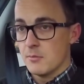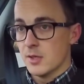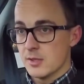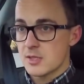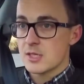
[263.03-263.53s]

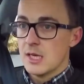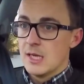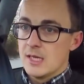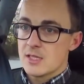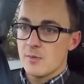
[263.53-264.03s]
months,
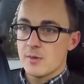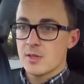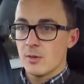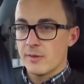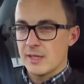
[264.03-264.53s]
so we were
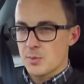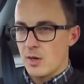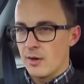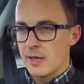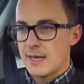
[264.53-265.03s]
told things
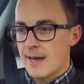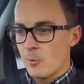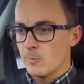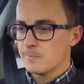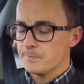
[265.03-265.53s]
were ironed out.